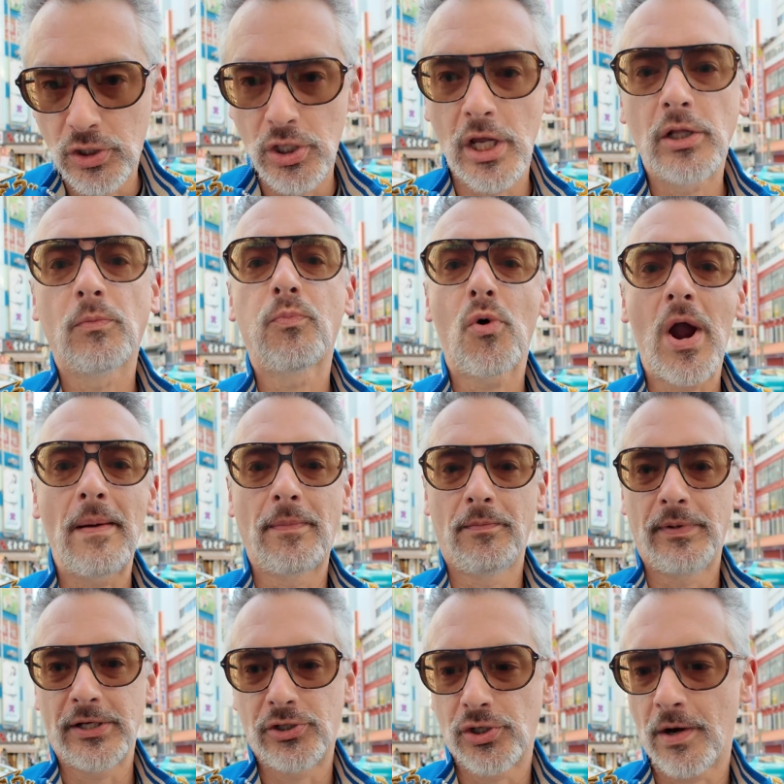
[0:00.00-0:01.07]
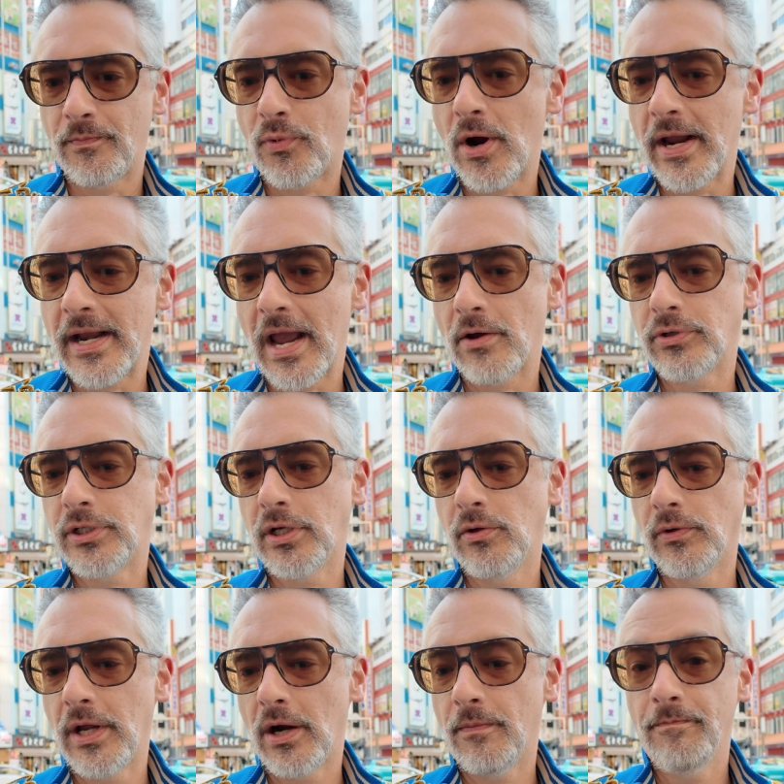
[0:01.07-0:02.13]
It'll probably jump right out to
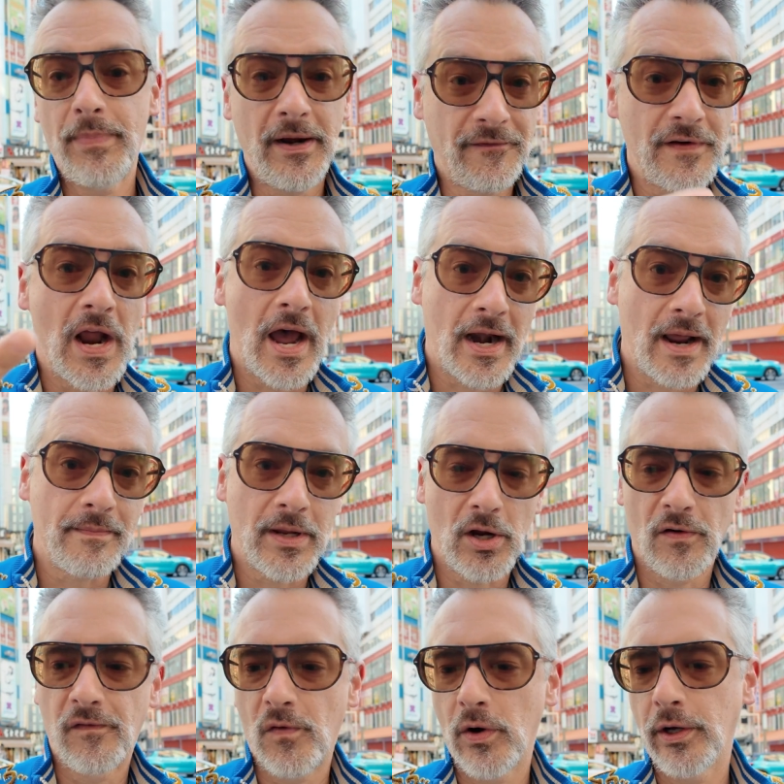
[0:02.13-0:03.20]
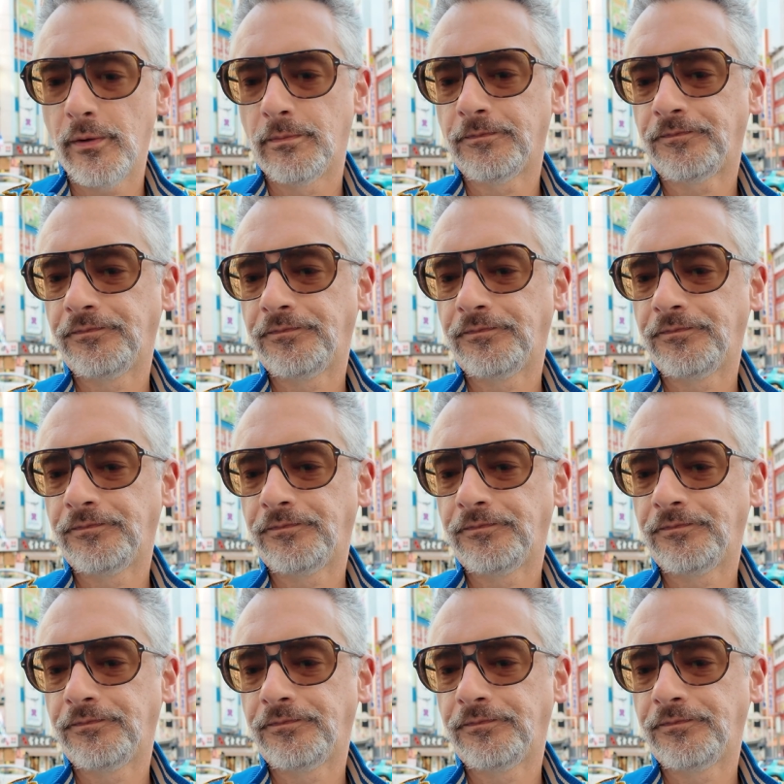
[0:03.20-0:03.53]
you there. But if not, I'm here for you.